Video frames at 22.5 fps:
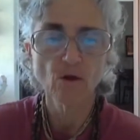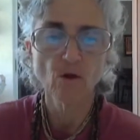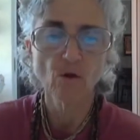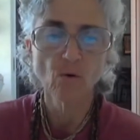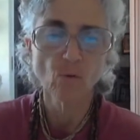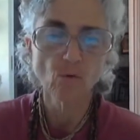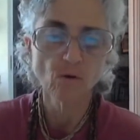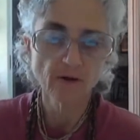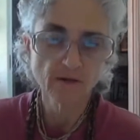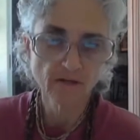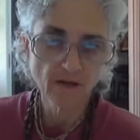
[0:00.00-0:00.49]

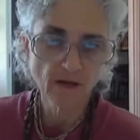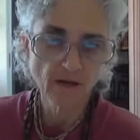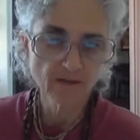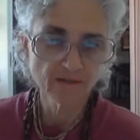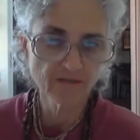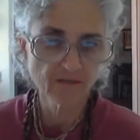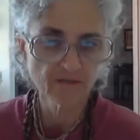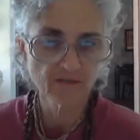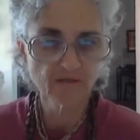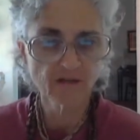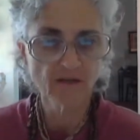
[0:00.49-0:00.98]
Work done
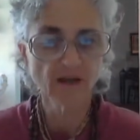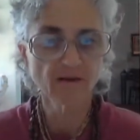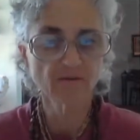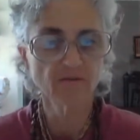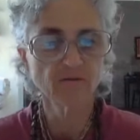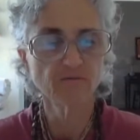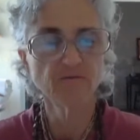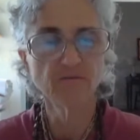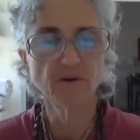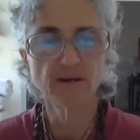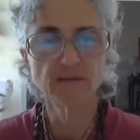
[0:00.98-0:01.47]
as a
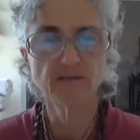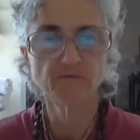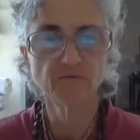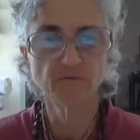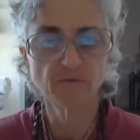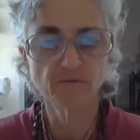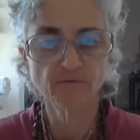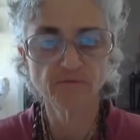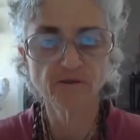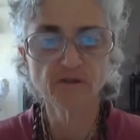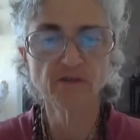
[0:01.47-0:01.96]
sacrifice for
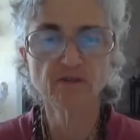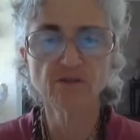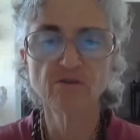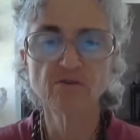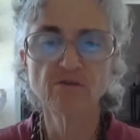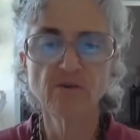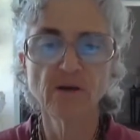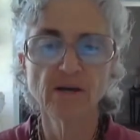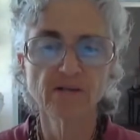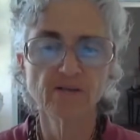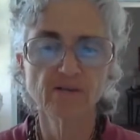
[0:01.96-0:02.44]

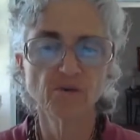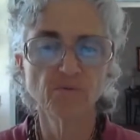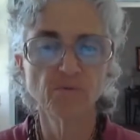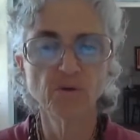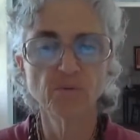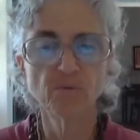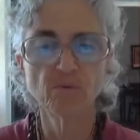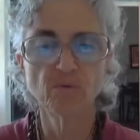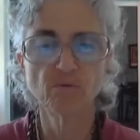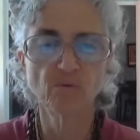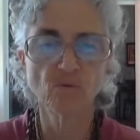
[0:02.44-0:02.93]
Vishnu has to be
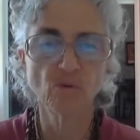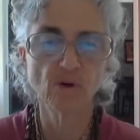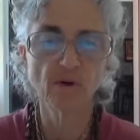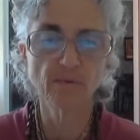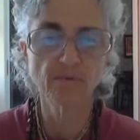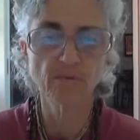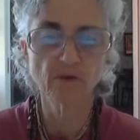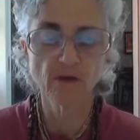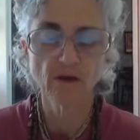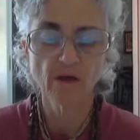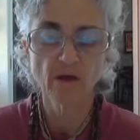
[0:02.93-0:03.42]

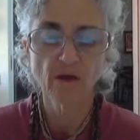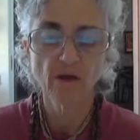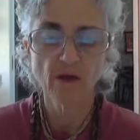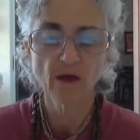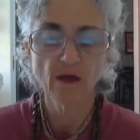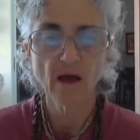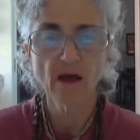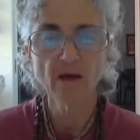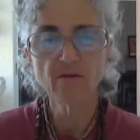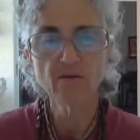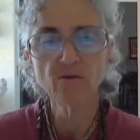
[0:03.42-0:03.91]
performed.
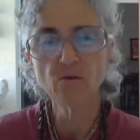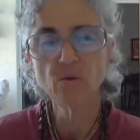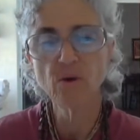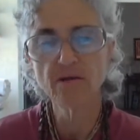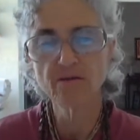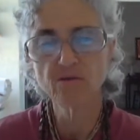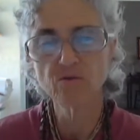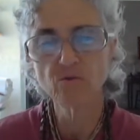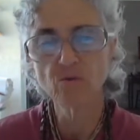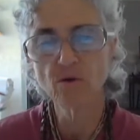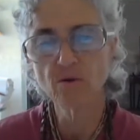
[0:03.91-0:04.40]

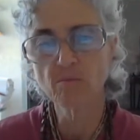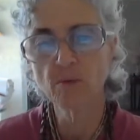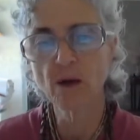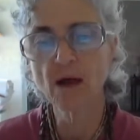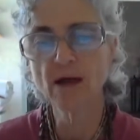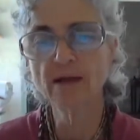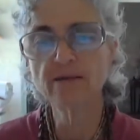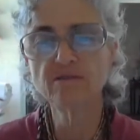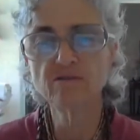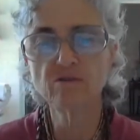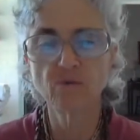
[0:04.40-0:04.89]
Otherwise, work
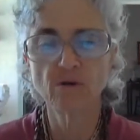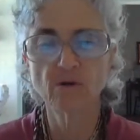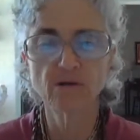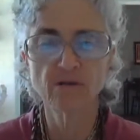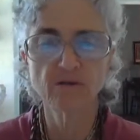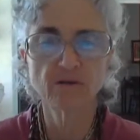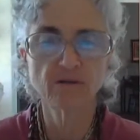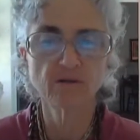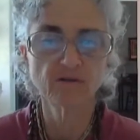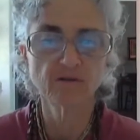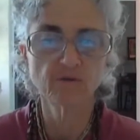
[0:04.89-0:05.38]
binds one
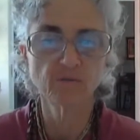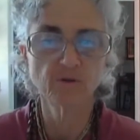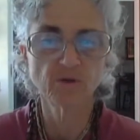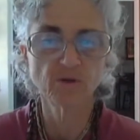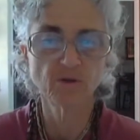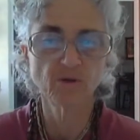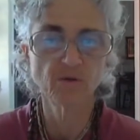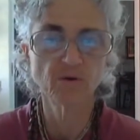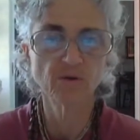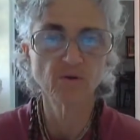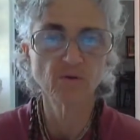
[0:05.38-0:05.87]
to this
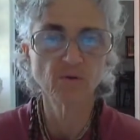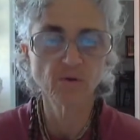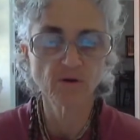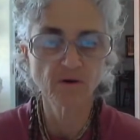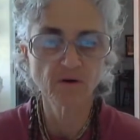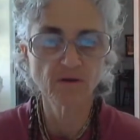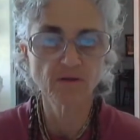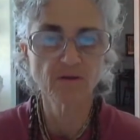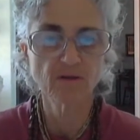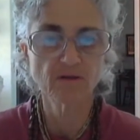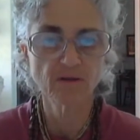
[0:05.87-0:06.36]
material world.